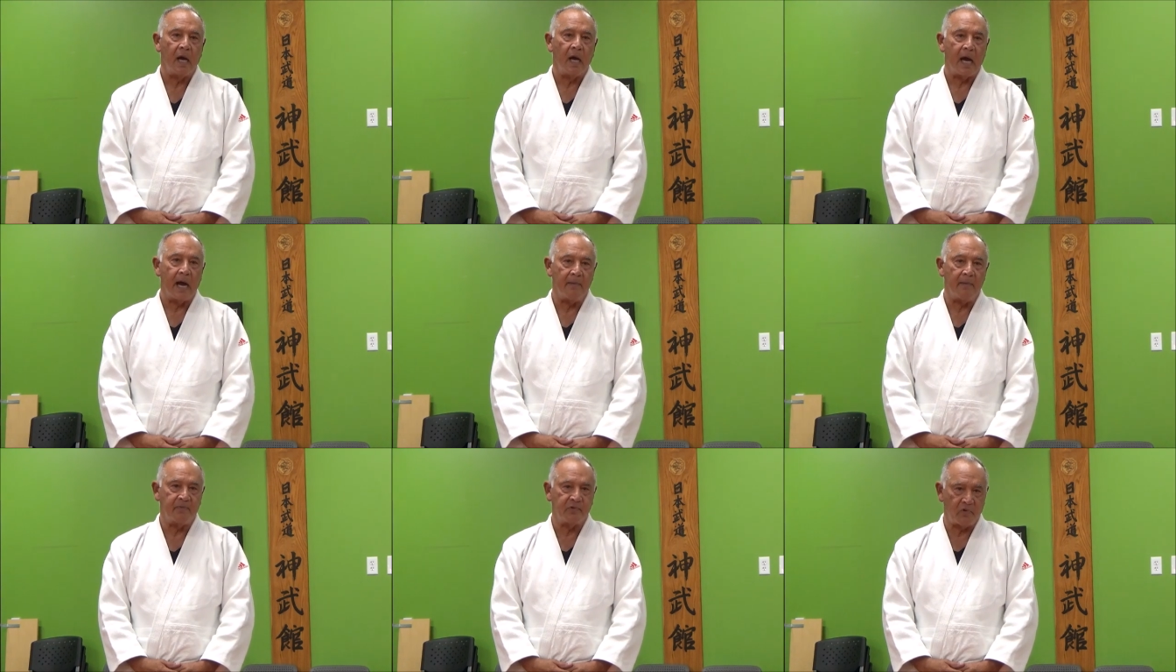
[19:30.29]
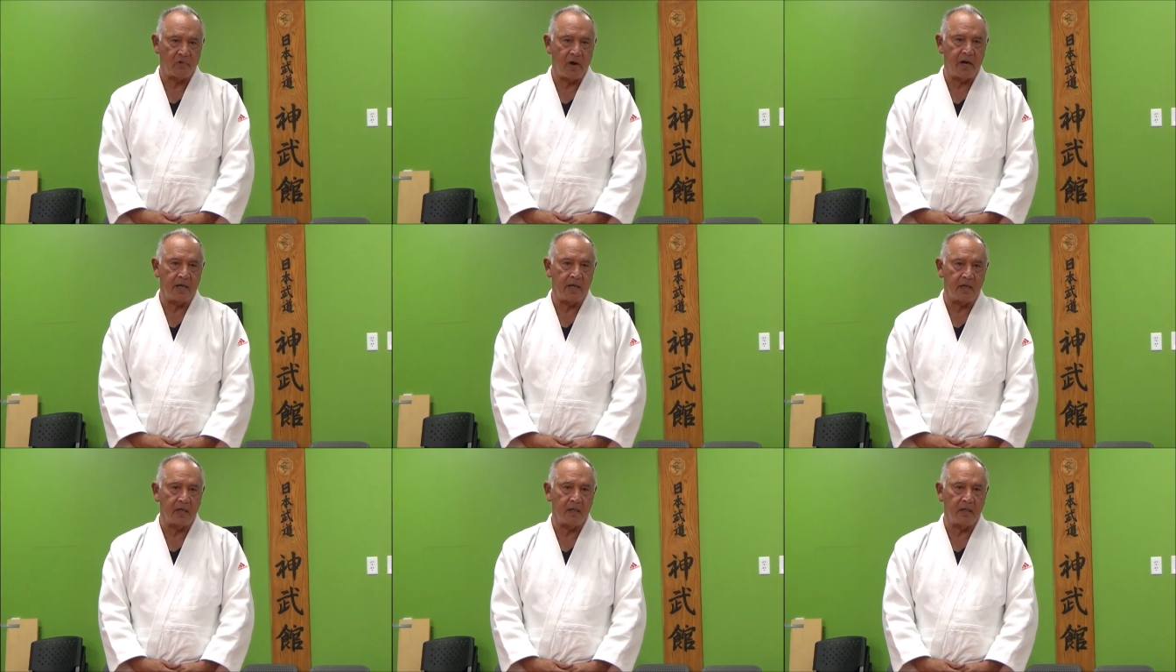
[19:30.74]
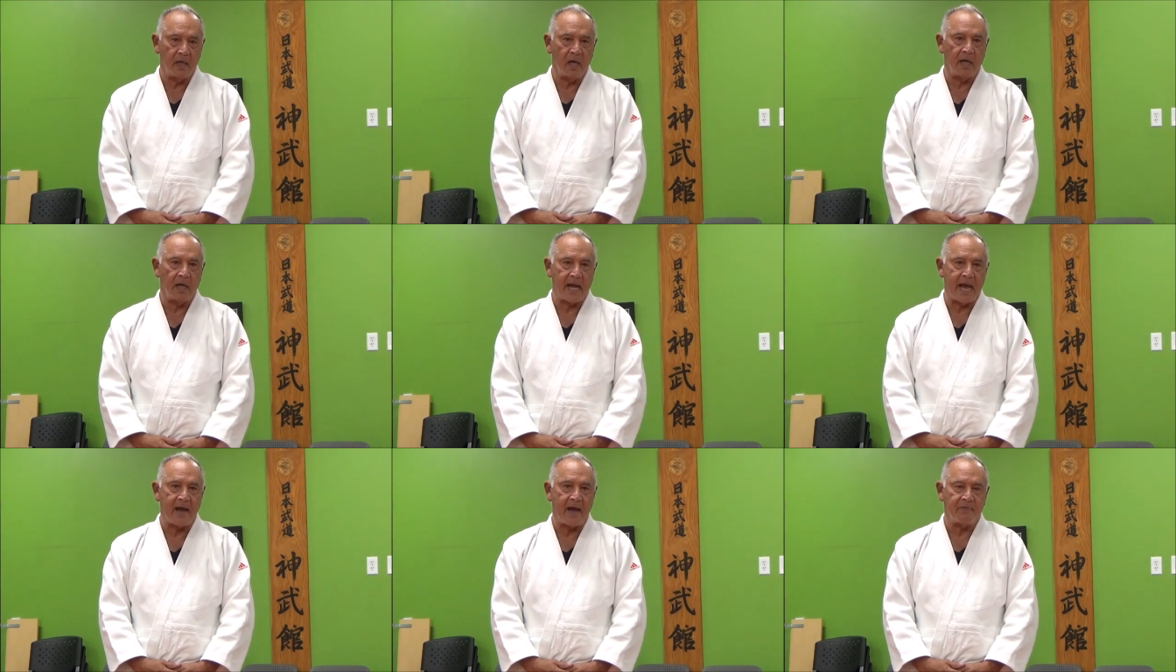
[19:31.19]
I'm training a
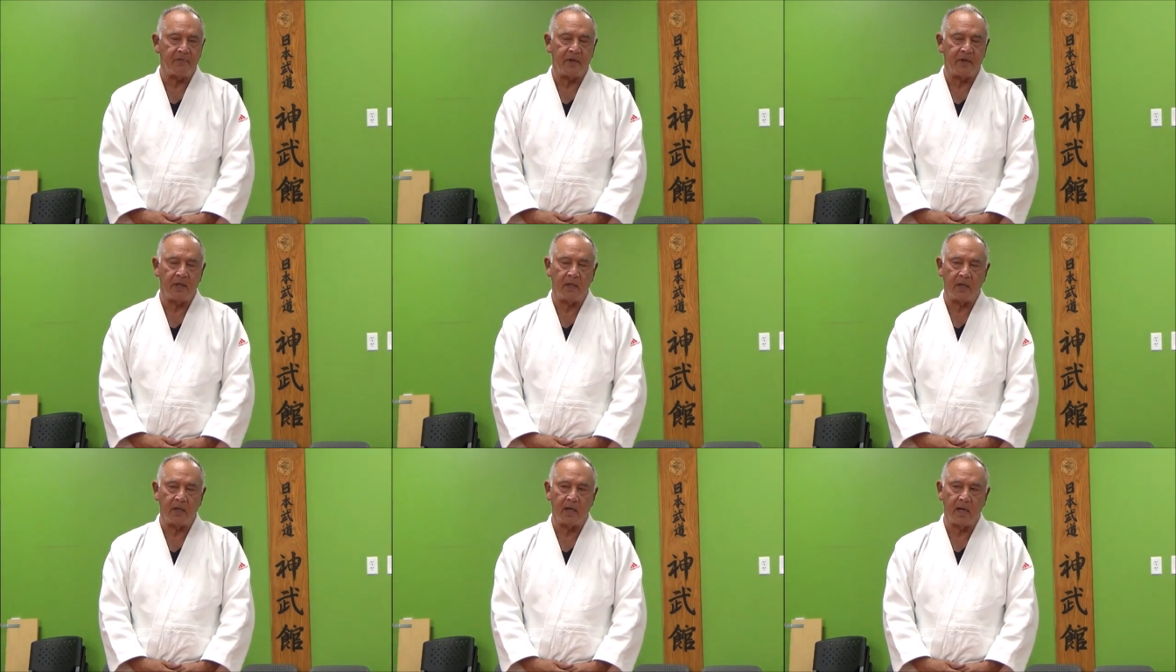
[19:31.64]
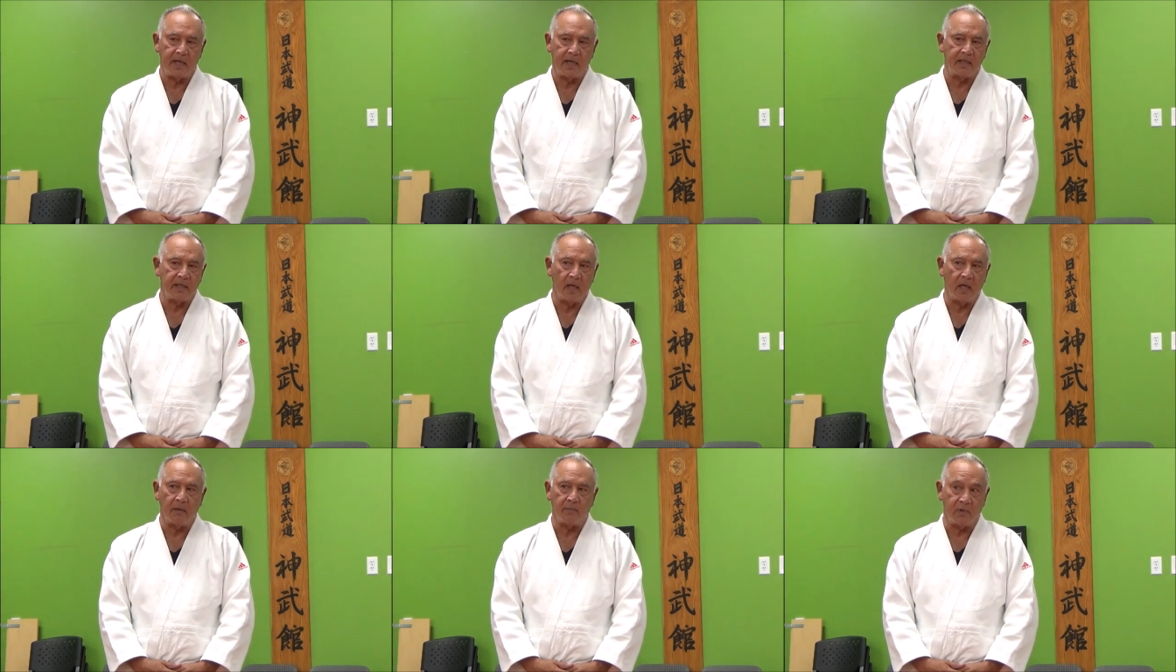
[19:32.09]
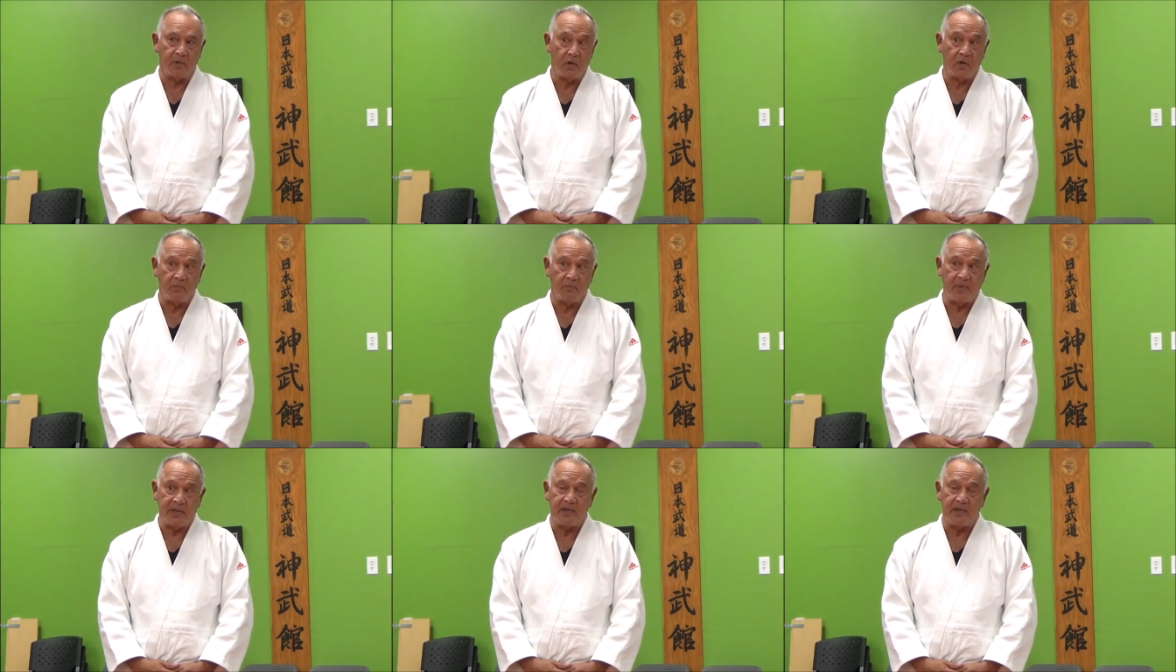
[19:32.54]
young athlete and I tell him, you
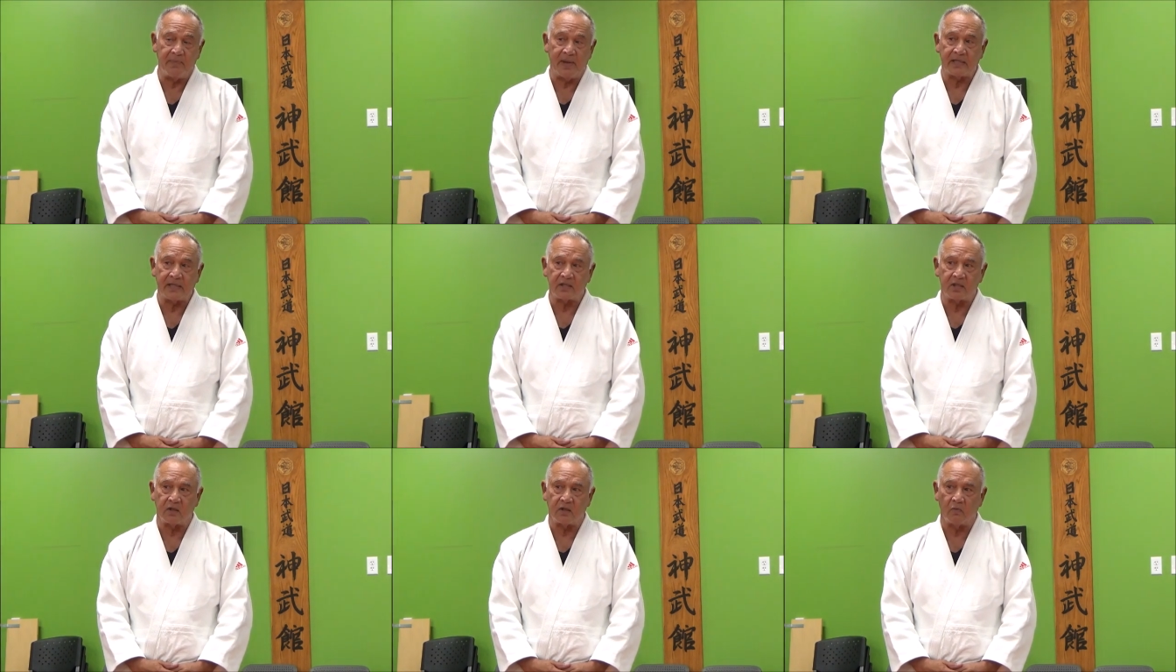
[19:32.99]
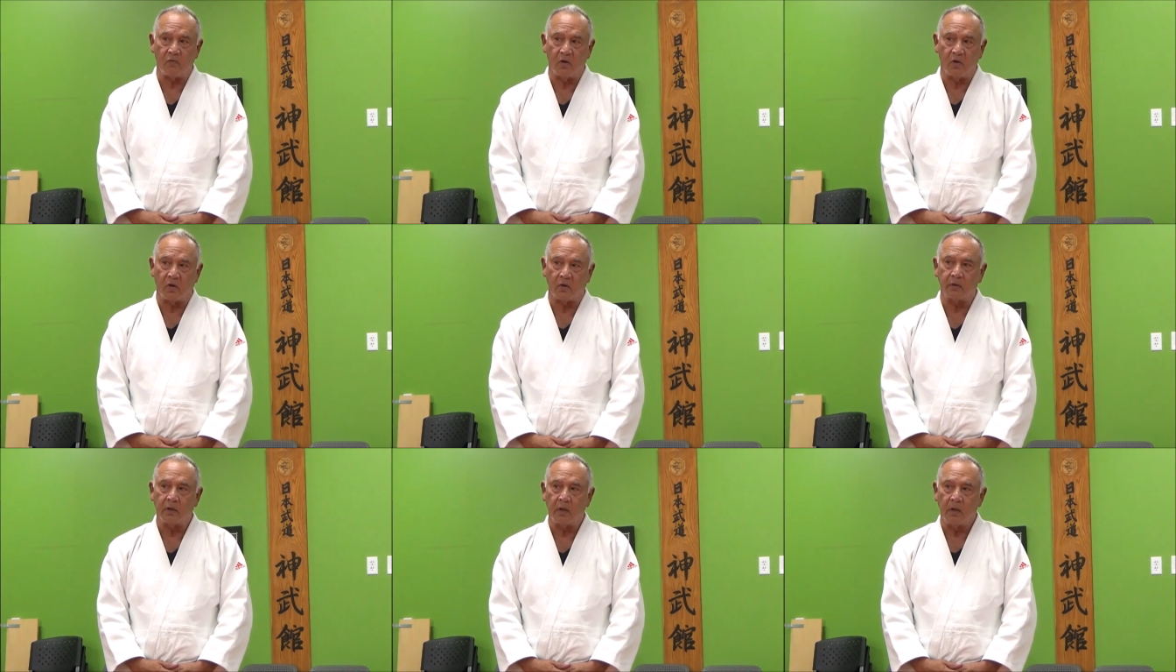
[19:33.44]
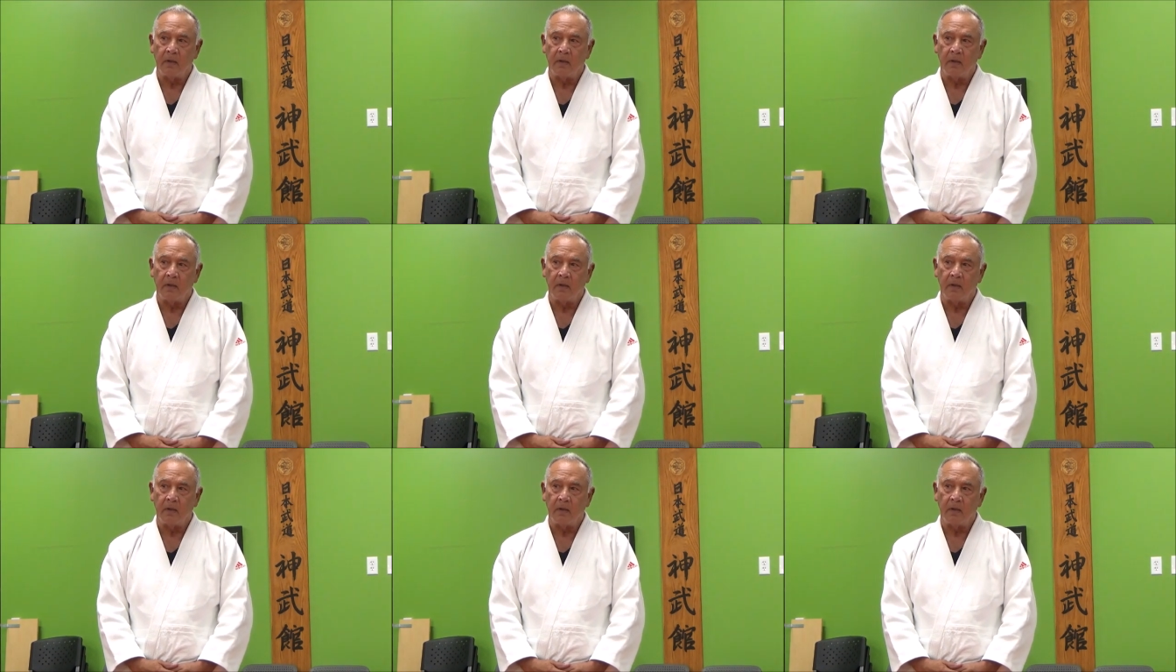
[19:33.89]
can be the best in the world.